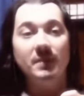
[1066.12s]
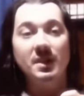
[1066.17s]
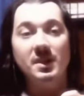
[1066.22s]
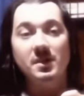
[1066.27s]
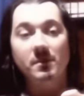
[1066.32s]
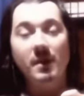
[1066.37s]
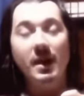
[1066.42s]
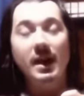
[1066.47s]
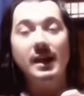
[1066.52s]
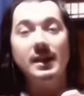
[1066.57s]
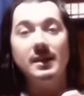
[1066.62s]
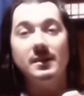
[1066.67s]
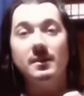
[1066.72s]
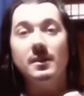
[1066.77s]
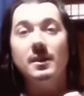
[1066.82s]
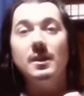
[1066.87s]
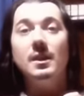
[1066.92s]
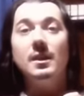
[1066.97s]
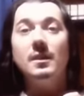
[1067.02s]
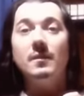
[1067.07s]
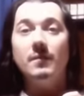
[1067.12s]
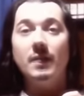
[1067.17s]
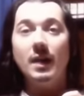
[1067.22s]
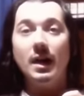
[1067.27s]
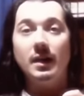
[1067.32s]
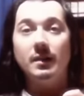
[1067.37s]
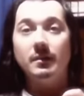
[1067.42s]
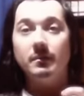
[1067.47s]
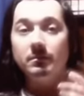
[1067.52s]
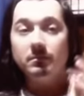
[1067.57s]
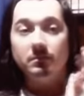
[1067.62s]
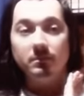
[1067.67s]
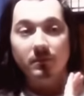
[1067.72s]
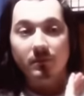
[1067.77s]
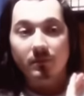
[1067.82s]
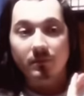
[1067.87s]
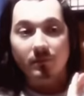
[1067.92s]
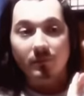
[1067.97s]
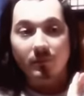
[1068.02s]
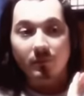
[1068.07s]
is made, then
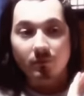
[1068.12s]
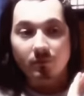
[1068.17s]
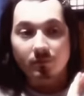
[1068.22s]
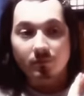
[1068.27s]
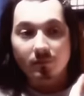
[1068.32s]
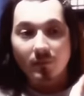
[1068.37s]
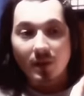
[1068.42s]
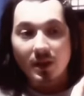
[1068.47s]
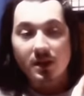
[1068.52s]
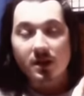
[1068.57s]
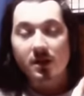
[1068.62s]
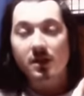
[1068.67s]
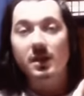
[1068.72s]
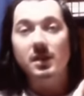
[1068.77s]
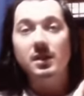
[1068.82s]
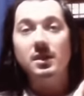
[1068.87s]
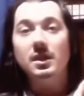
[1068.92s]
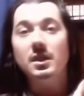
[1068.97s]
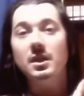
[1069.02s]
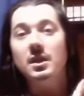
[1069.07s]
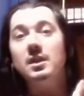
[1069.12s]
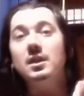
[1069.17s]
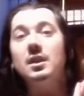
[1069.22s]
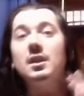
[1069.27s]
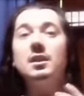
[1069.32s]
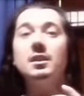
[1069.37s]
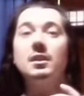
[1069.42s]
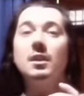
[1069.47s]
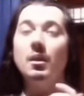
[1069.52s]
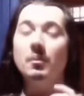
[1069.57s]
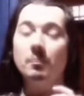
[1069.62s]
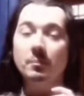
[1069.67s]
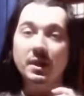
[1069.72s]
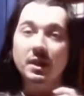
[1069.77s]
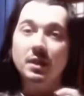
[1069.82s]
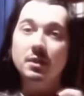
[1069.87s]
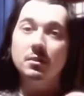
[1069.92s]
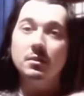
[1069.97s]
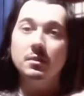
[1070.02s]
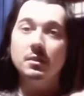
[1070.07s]
it can't
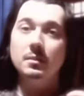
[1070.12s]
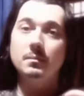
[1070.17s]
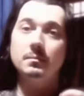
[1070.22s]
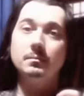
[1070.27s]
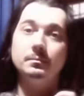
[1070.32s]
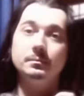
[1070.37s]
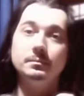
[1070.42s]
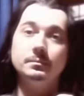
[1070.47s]
be good.